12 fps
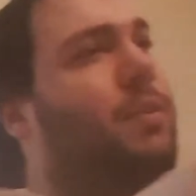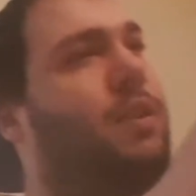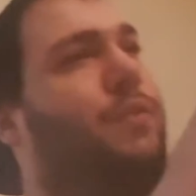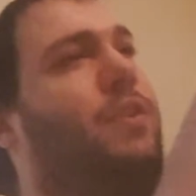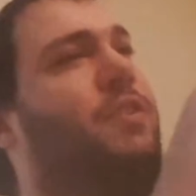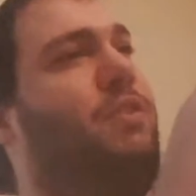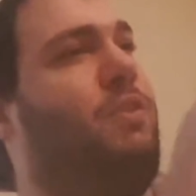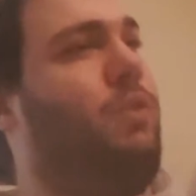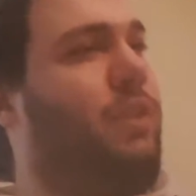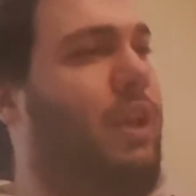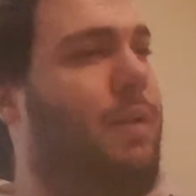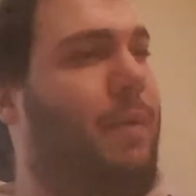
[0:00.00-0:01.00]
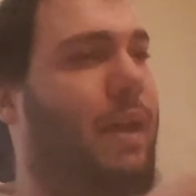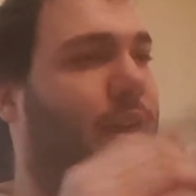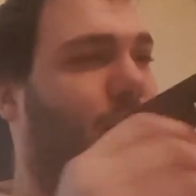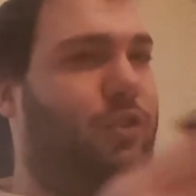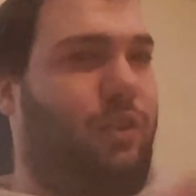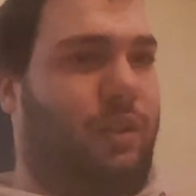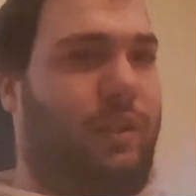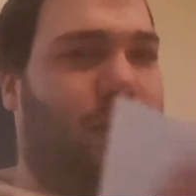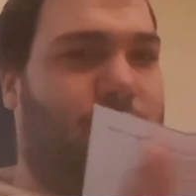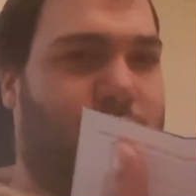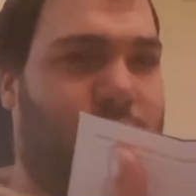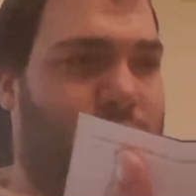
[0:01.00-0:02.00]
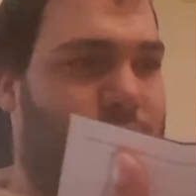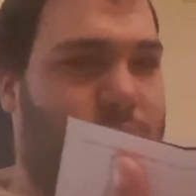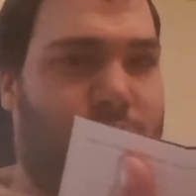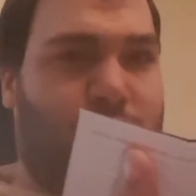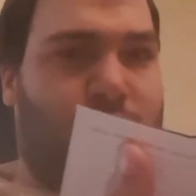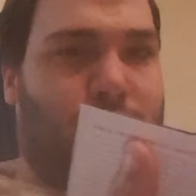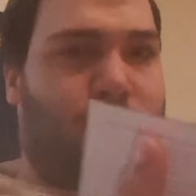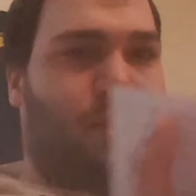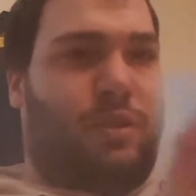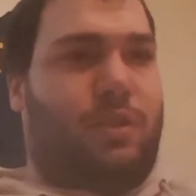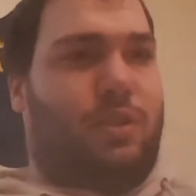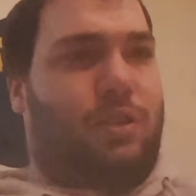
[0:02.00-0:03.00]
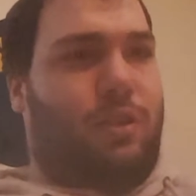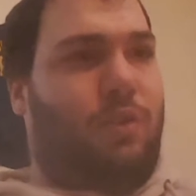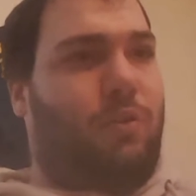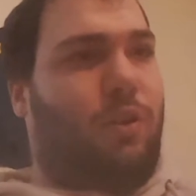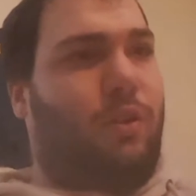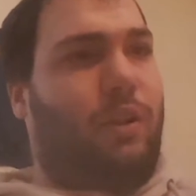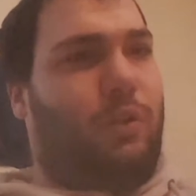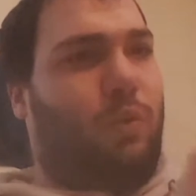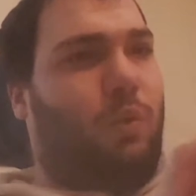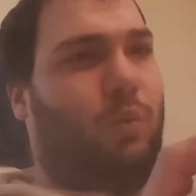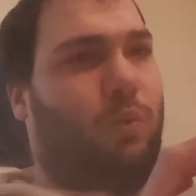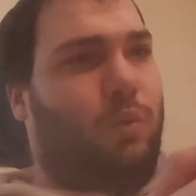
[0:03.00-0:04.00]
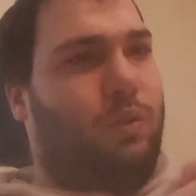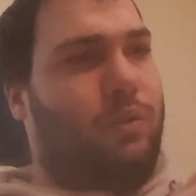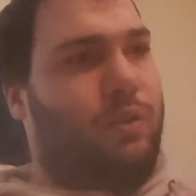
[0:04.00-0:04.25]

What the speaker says: with the physical game, actually. Oh, alright, cool.